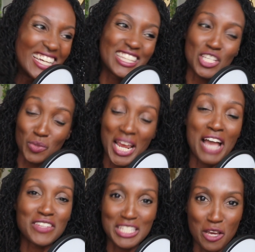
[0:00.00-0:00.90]
That's what I
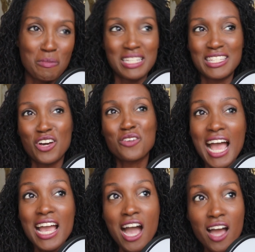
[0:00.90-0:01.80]
have to tell myself.
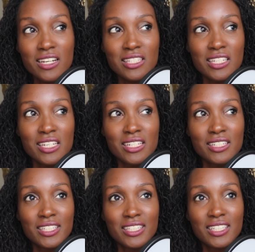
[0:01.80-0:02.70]
I
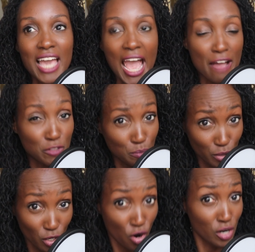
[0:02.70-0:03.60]
honestly have to
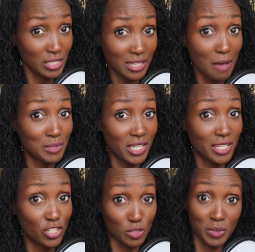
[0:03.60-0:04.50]
put hard stops
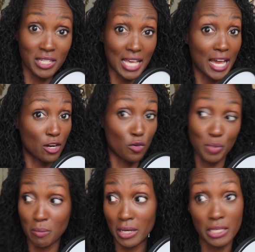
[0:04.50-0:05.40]
in just because I got to go
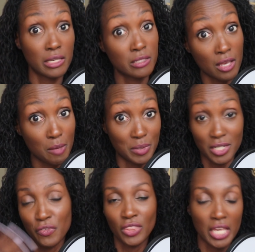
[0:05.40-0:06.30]
pick my kids up and
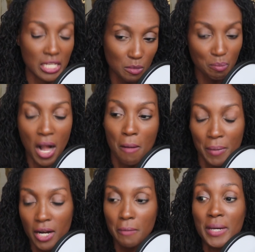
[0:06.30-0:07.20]
different things pop
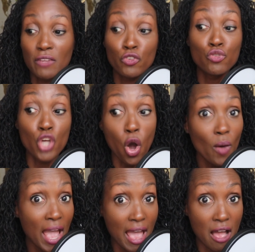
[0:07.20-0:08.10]
up. But if you
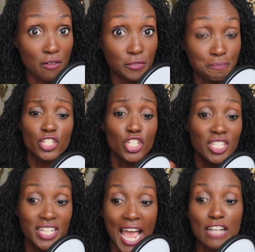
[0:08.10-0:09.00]
don't have just
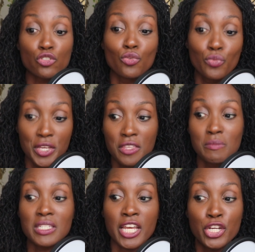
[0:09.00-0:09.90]
natural
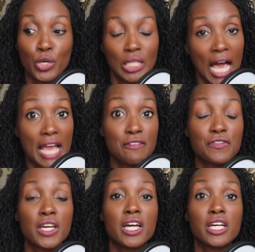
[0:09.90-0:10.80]
rhythms in your
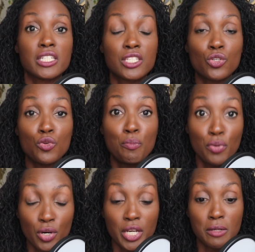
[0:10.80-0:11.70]
life to
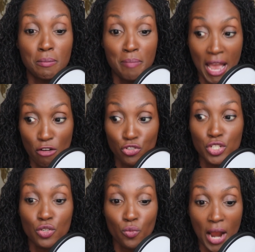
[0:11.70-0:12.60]
put
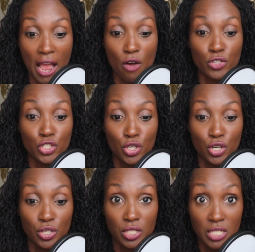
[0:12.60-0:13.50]
boundaries around
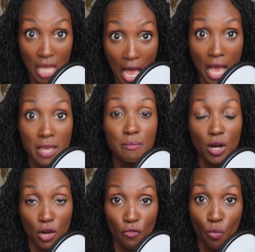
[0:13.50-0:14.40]
your time
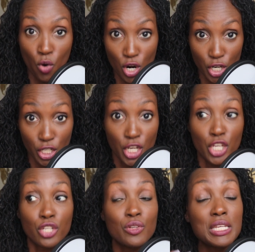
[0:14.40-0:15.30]
of work,
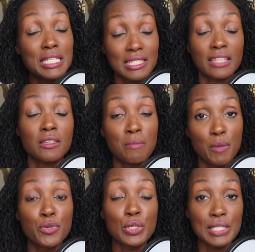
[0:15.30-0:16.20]
you need to set them
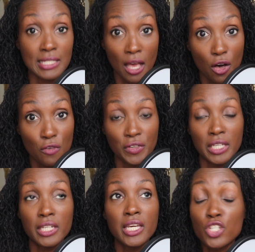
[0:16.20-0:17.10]
up yourself,
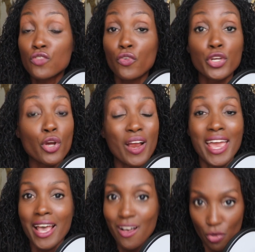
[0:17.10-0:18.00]
and just for your
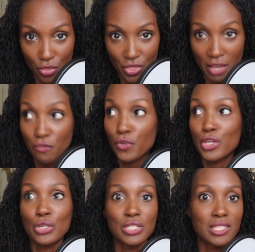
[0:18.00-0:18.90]
health and for
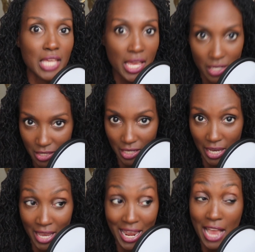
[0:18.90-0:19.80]
your sanity,
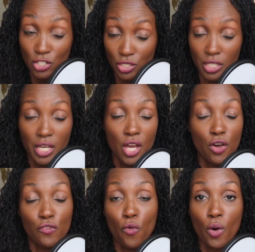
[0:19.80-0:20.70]
and actually
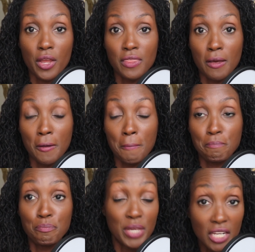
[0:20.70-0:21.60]
for the
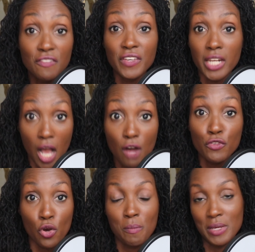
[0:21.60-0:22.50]
benefit of
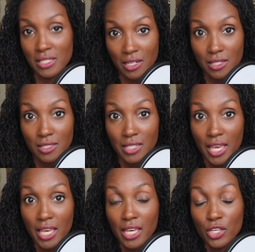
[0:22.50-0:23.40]
your business.
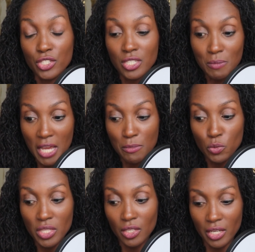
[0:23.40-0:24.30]
Sometimes
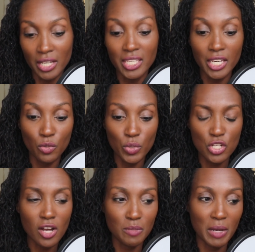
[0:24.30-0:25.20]
we
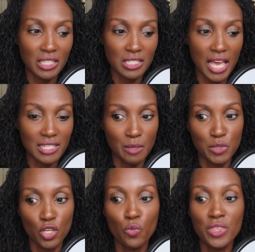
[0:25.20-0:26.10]
talked this last
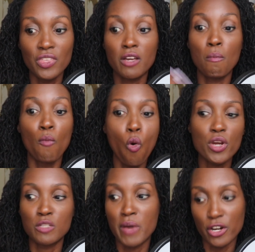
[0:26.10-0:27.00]
episode, we think more
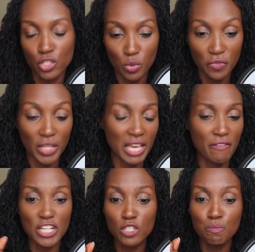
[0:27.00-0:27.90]
is better. So we feel like if
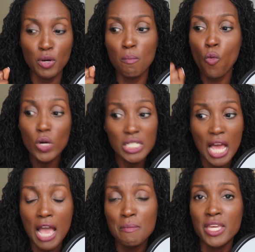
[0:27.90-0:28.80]
I just put more
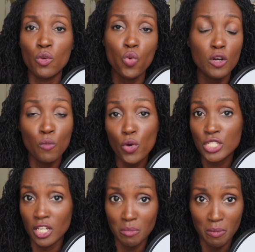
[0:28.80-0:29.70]
time in and work more, it's
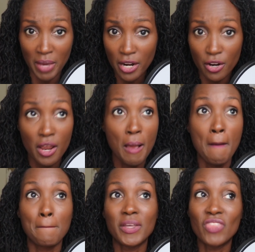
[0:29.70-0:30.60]
going to be better.
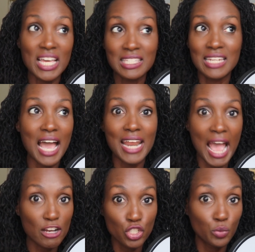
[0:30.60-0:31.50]
But that's not
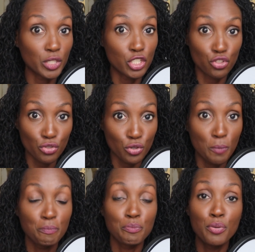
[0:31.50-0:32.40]
actually true.
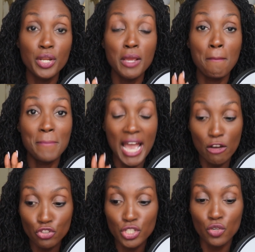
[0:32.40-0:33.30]
Putting
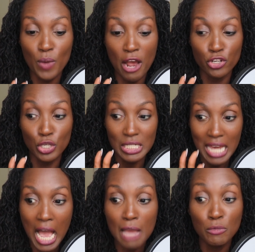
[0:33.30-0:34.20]
boundaries around your
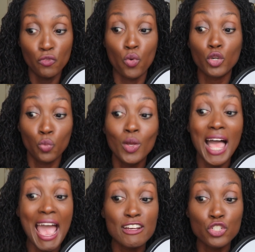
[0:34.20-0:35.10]
time of work will
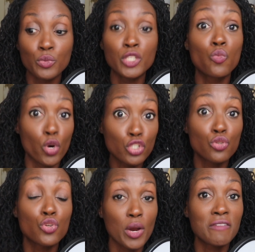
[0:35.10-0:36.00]
actually work to
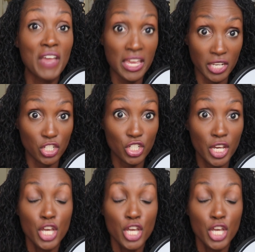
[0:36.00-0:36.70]
your advantage.